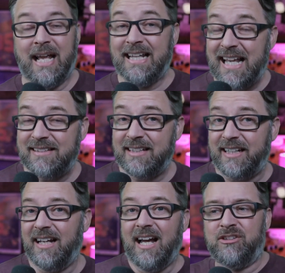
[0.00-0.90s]
And that's
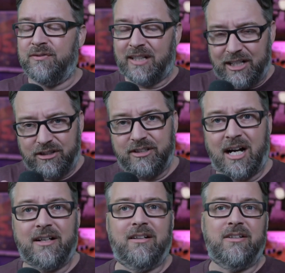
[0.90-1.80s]
it. You've got your
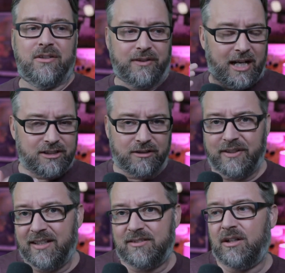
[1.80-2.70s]
Docker, you've got your
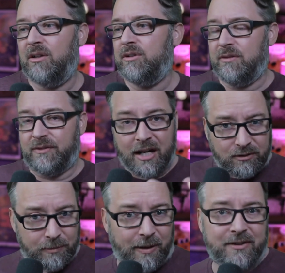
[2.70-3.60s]
VS Code, you've got
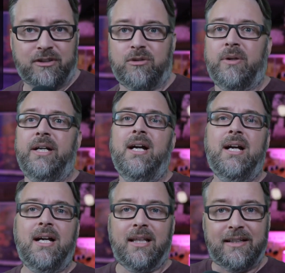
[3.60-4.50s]
the repository.
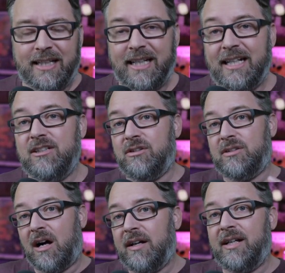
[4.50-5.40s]
Let's get into
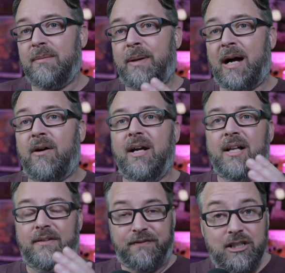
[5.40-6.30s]
talking about
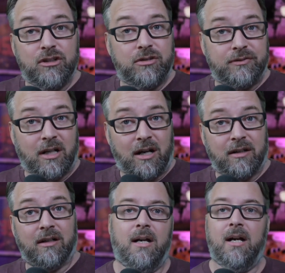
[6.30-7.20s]
the features of
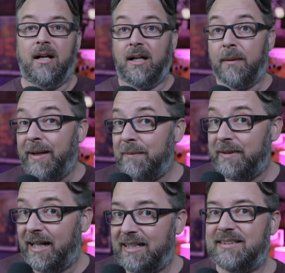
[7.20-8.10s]
Docker. Coming up
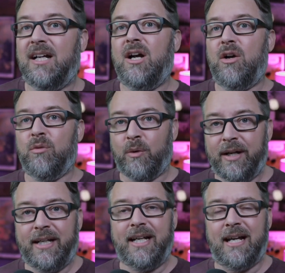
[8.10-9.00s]
next,
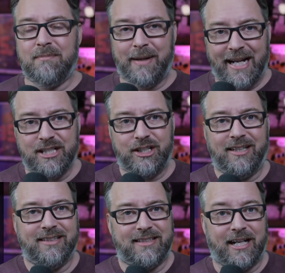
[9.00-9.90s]
running and managing
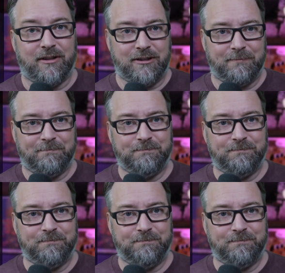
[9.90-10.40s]
containers.